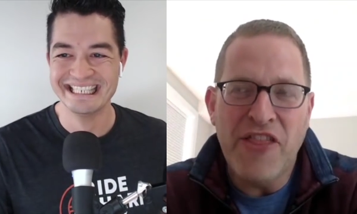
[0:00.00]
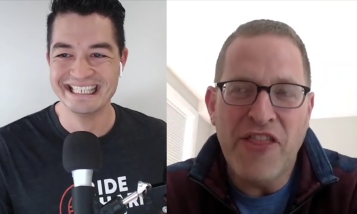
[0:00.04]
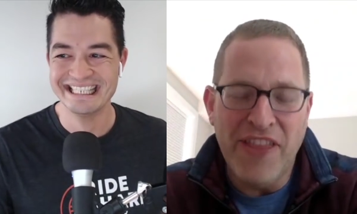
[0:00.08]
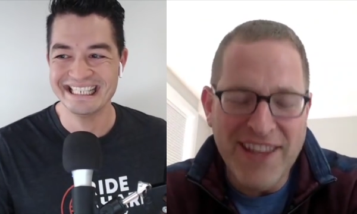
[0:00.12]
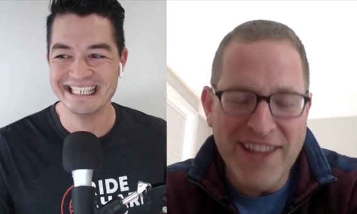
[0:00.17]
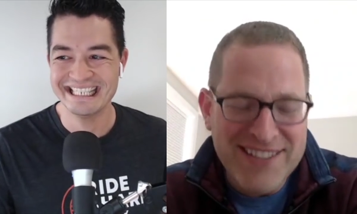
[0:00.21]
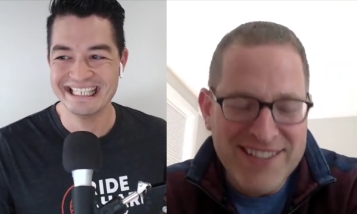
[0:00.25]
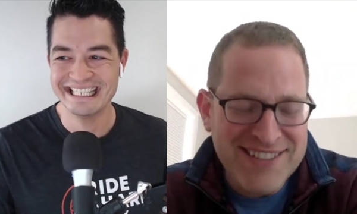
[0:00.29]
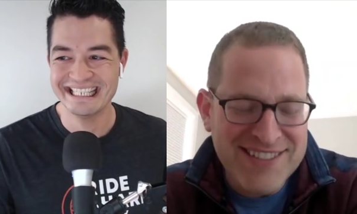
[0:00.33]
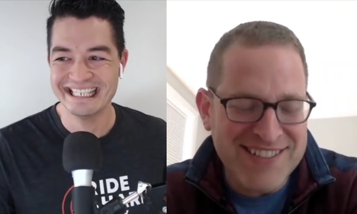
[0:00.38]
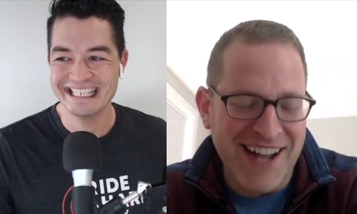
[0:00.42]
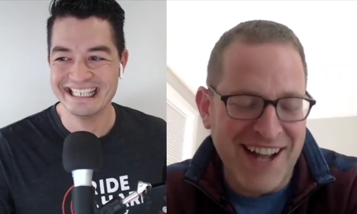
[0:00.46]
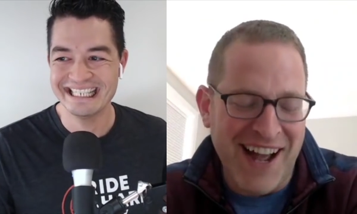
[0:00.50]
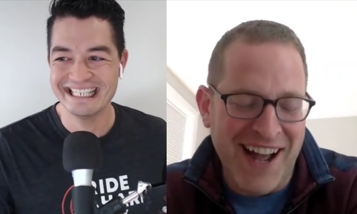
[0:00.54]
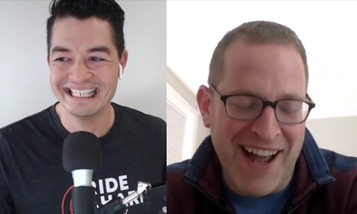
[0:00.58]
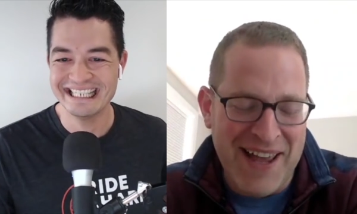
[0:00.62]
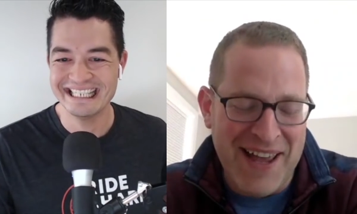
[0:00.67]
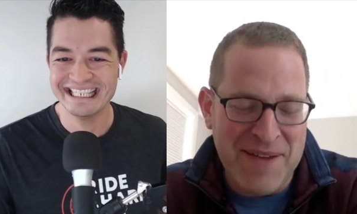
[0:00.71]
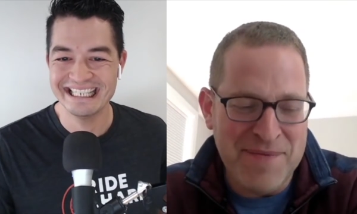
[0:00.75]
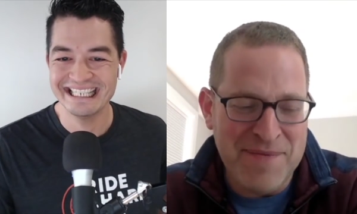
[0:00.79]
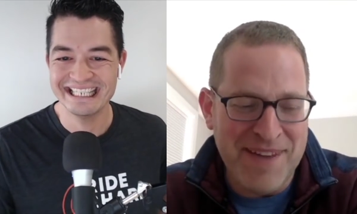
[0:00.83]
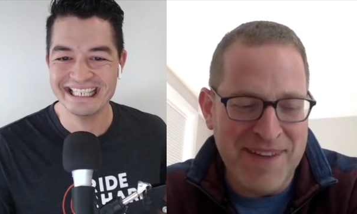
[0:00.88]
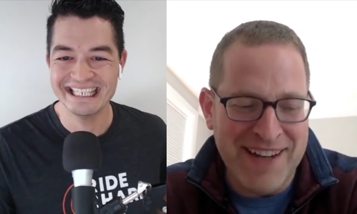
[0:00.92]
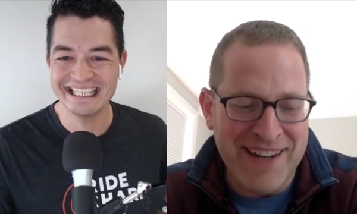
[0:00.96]
Speaker 1: This
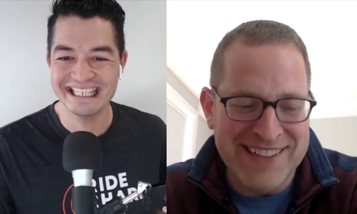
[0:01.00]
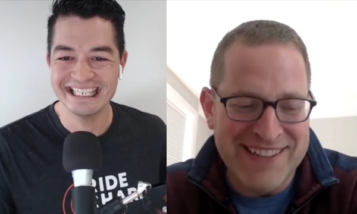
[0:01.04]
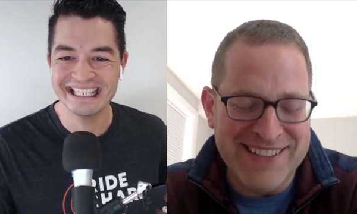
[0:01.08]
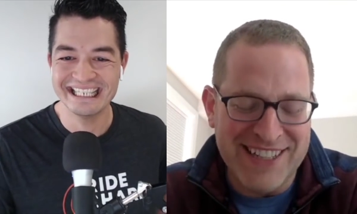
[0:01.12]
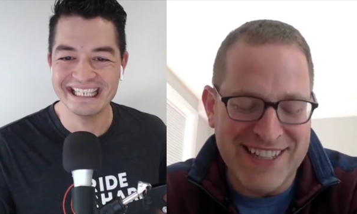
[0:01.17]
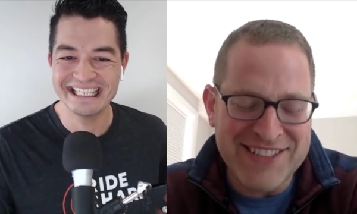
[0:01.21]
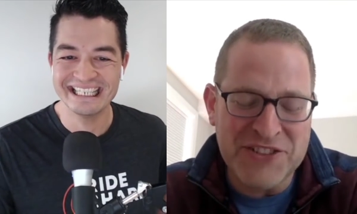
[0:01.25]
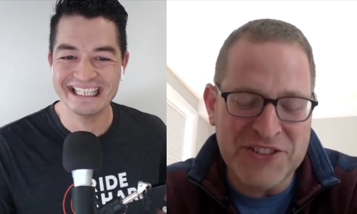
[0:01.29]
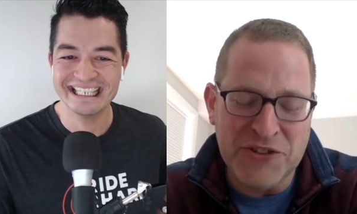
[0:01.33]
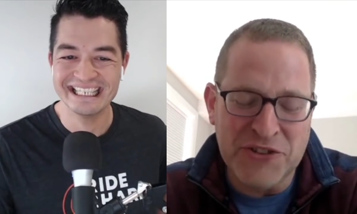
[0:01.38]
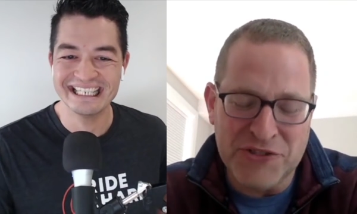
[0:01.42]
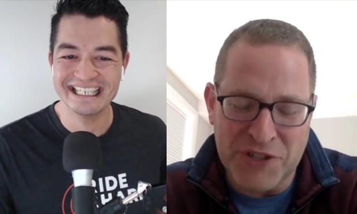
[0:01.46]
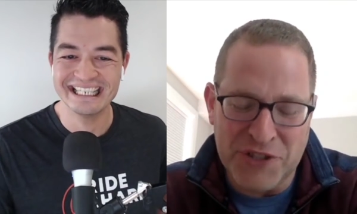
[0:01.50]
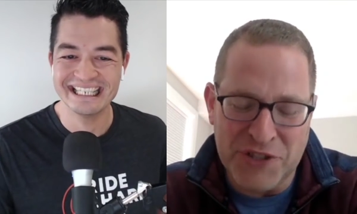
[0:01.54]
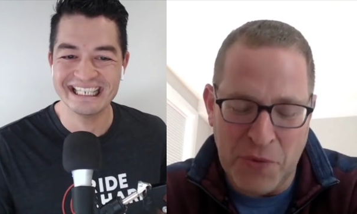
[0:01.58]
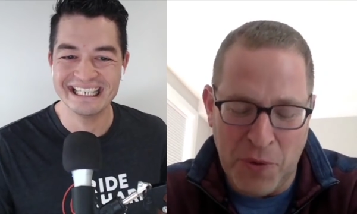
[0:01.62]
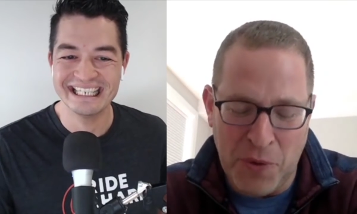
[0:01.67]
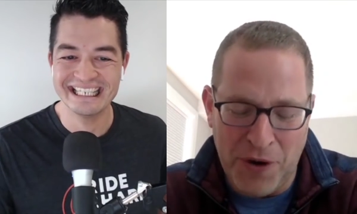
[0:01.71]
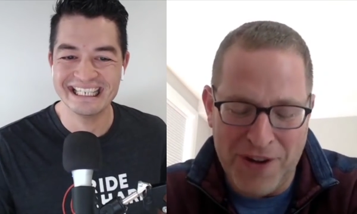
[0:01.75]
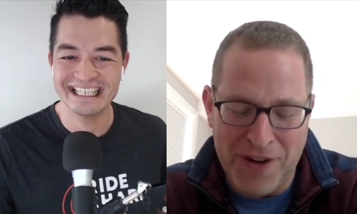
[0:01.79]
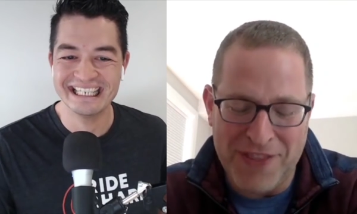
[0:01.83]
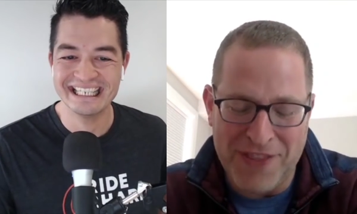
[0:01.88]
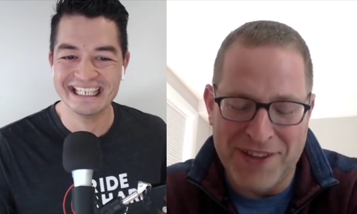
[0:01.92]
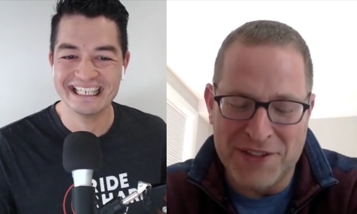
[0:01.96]
time, and it doesn't usually
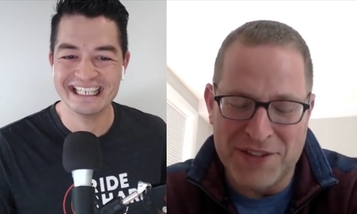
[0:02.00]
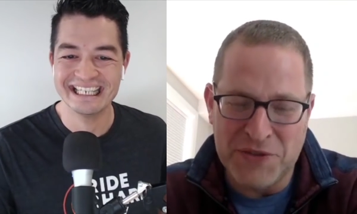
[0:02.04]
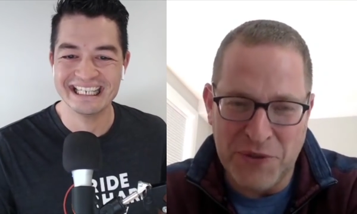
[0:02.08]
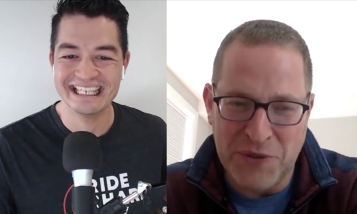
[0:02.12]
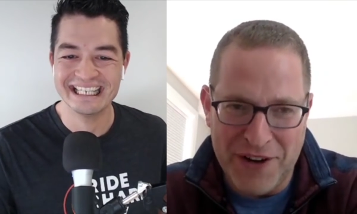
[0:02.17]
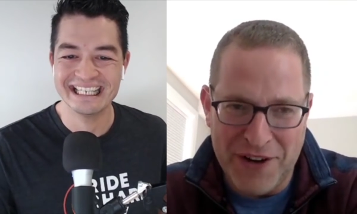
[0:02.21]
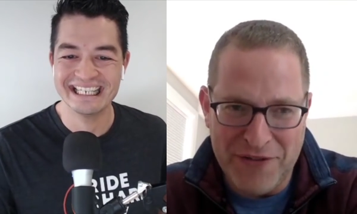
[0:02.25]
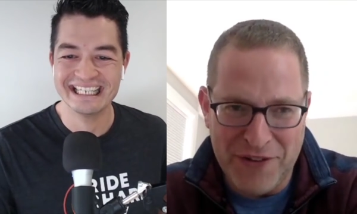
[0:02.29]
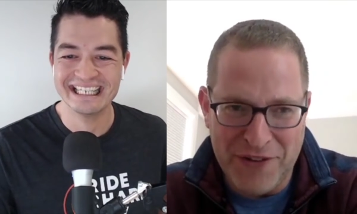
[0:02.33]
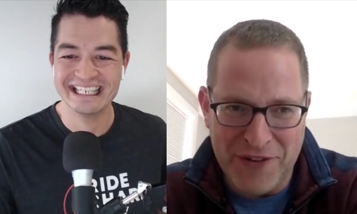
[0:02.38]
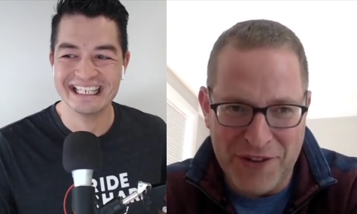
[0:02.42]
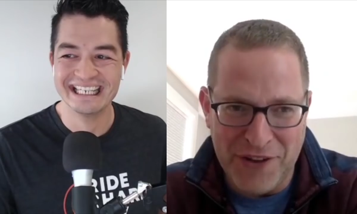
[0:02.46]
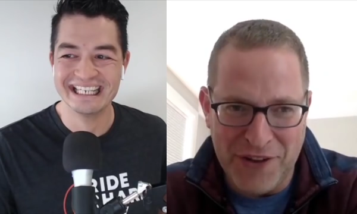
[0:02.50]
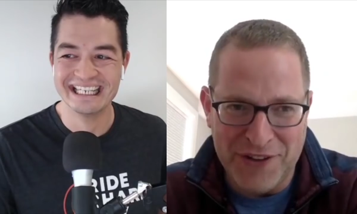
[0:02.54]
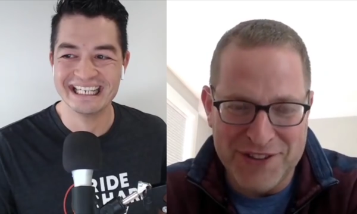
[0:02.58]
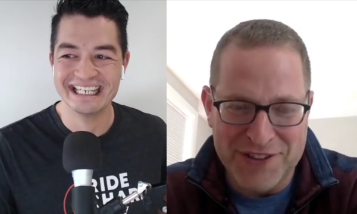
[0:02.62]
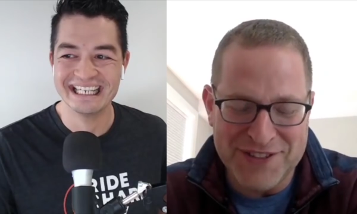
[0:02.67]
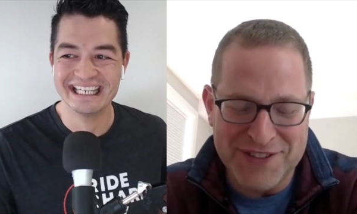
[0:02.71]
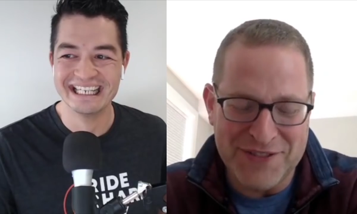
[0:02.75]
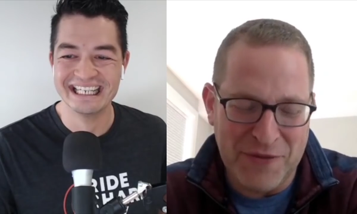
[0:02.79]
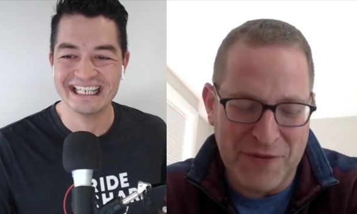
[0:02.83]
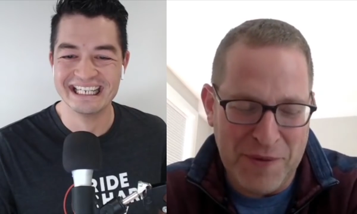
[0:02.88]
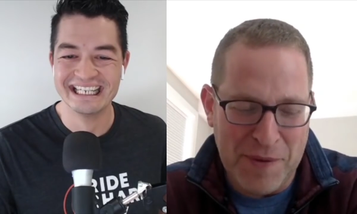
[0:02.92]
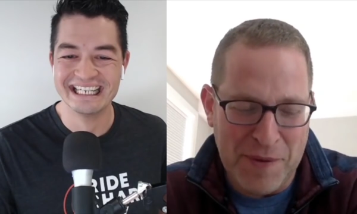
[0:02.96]
work this way for
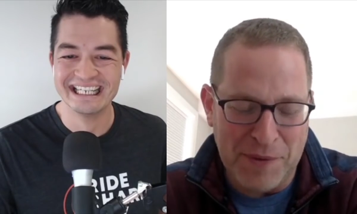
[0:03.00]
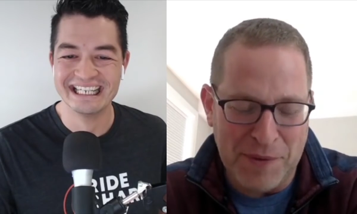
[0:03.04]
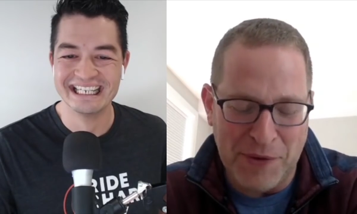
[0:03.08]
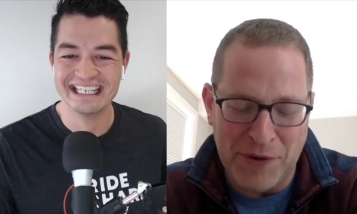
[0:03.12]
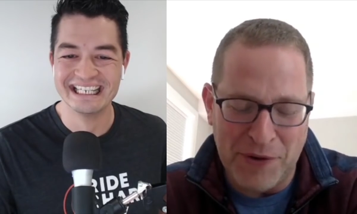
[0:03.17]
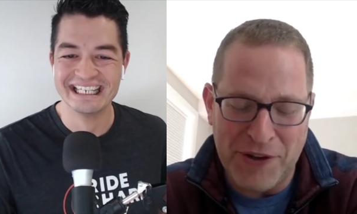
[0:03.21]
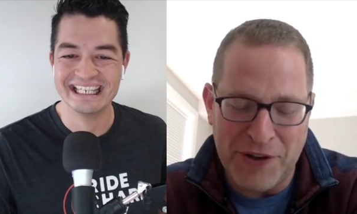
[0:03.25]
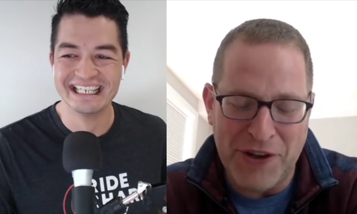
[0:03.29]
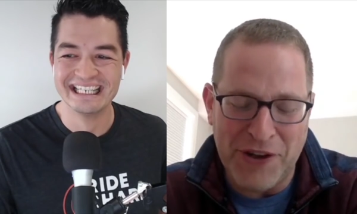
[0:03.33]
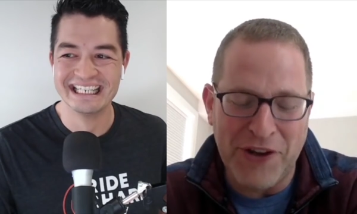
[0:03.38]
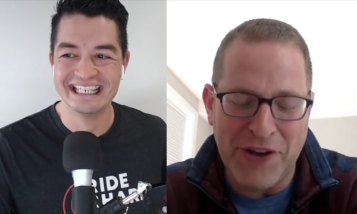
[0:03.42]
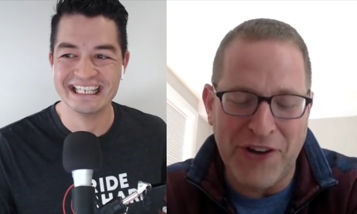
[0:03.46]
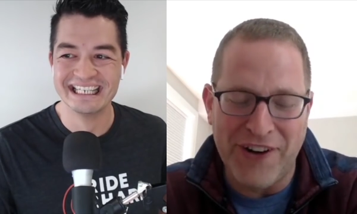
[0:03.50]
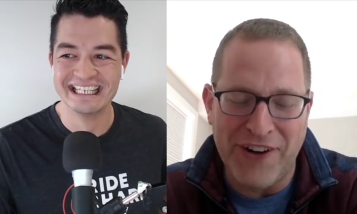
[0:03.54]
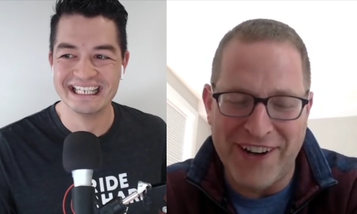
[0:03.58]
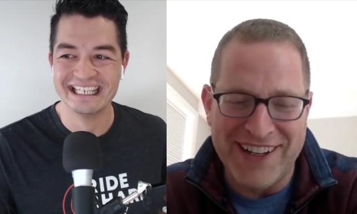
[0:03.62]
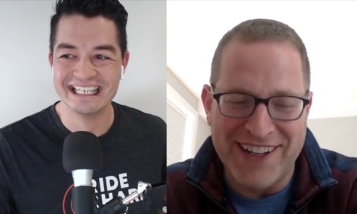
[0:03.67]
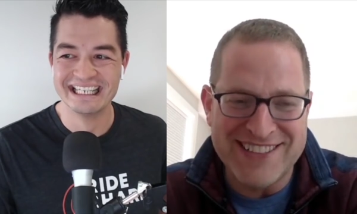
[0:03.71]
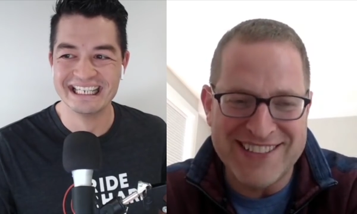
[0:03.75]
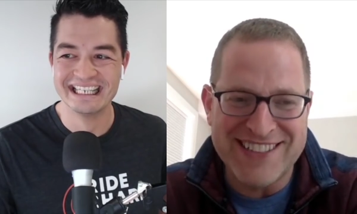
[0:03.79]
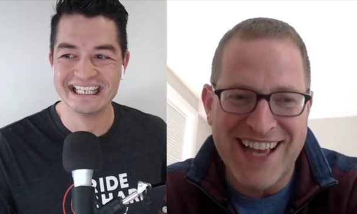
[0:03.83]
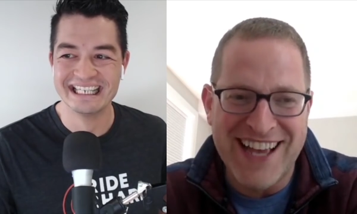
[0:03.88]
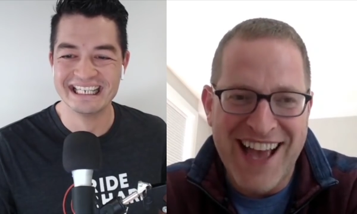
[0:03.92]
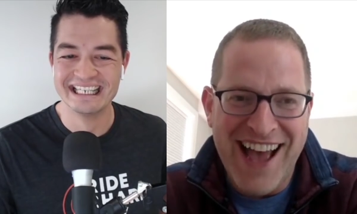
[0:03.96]
those people who are
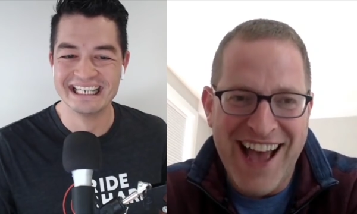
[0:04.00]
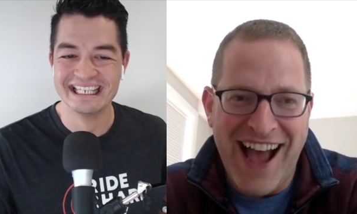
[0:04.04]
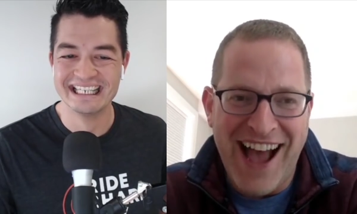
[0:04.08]
curious,